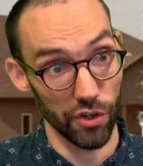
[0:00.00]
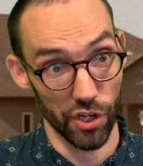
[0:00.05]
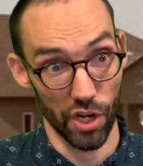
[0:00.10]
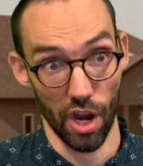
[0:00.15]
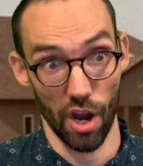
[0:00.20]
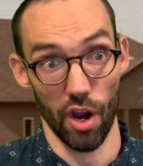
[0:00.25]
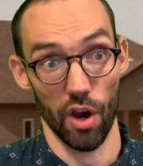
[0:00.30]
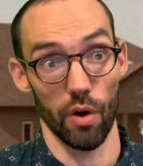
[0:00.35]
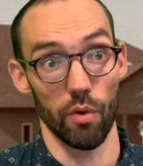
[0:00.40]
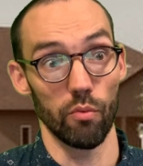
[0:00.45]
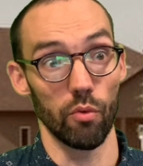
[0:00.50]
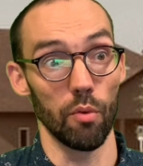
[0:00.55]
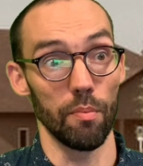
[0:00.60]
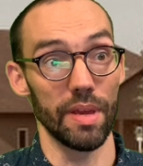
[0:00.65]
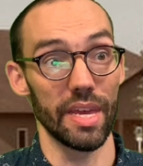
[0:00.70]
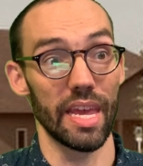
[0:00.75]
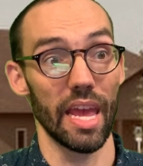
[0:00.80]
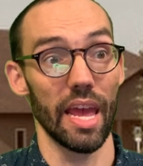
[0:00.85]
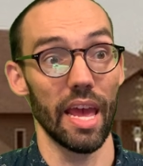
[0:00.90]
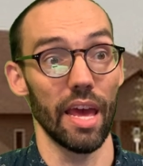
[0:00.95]
Share will
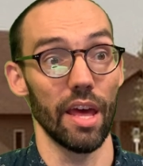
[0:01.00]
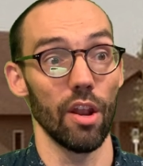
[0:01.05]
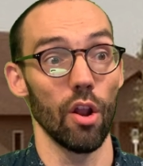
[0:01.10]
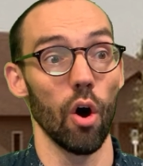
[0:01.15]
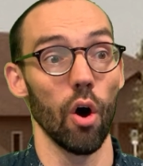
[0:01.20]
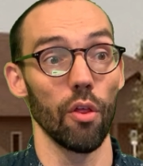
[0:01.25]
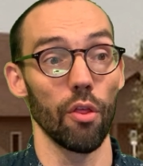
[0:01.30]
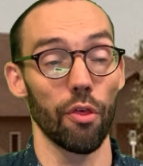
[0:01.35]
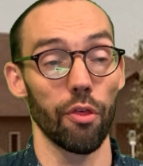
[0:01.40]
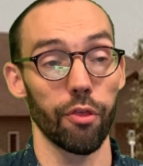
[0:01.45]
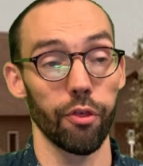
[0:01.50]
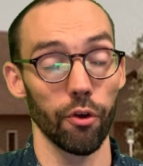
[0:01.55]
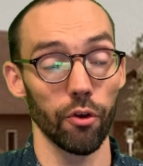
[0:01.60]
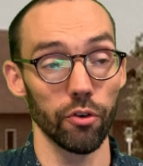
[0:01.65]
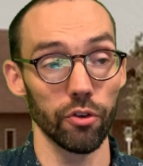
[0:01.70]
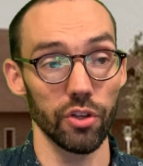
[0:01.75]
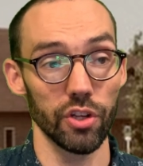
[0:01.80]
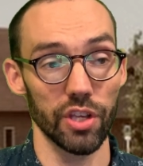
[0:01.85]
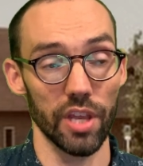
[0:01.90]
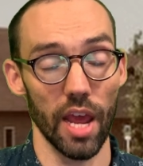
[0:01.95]
begin on
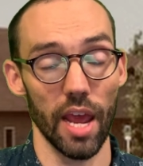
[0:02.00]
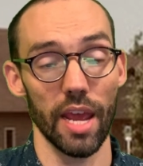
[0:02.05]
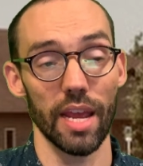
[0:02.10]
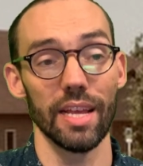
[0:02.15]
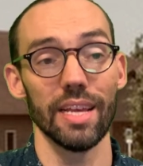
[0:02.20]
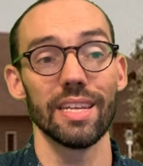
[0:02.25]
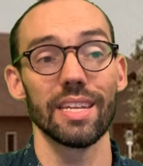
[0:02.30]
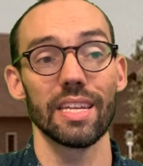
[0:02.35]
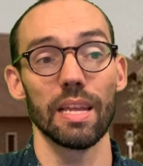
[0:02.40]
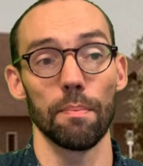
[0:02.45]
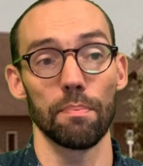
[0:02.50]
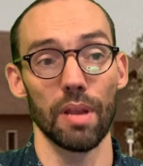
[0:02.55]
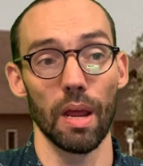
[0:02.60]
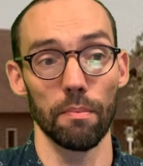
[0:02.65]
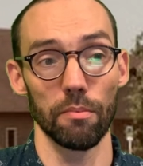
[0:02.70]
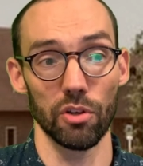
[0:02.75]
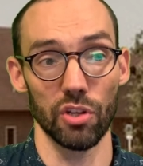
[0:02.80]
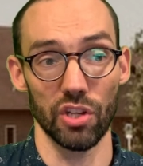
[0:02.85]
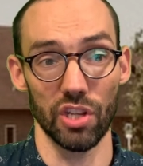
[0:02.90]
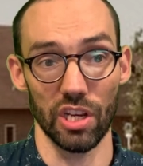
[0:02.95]
Thursday,
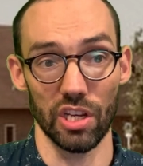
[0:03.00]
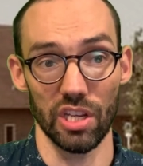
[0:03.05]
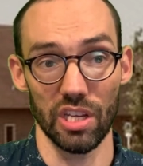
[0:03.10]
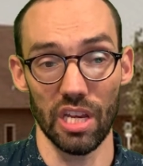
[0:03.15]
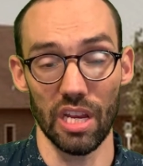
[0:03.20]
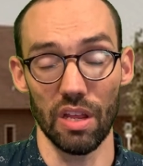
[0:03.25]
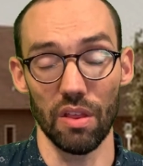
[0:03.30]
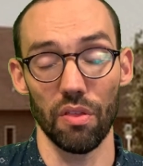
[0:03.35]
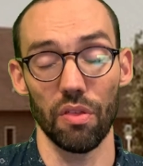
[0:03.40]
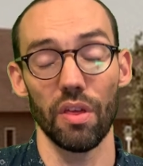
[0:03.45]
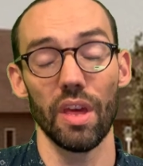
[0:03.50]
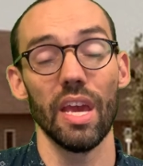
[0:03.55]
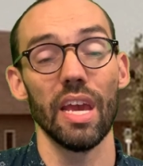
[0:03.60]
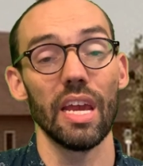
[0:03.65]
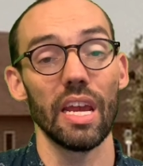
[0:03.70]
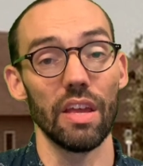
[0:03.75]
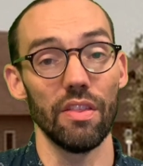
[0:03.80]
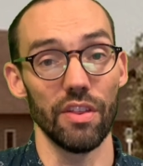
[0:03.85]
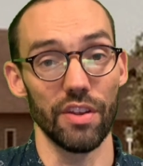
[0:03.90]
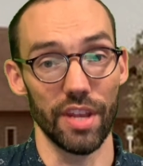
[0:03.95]
September 16th
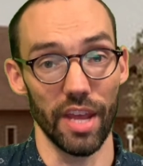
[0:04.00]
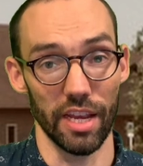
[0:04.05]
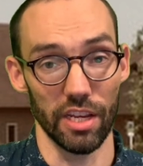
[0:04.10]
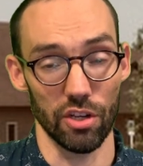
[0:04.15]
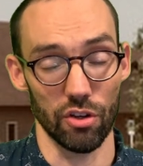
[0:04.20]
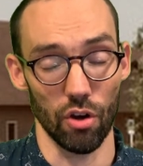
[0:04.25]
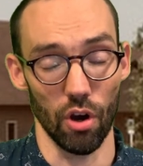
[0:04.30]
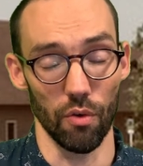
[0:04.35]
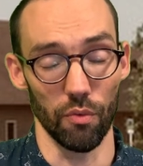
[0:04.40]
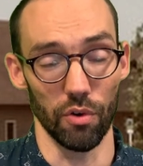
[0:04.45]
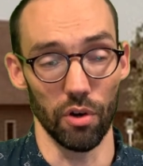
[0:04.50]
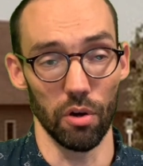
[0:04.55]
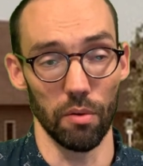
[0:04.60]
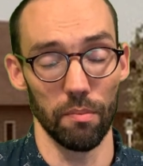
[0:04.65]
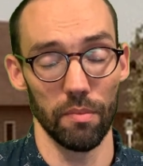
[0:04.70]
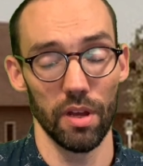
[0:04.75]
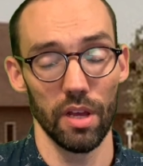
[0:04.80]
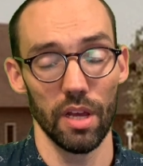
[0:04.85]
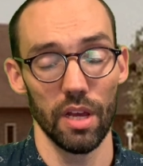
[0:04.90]
in the Daystar Room.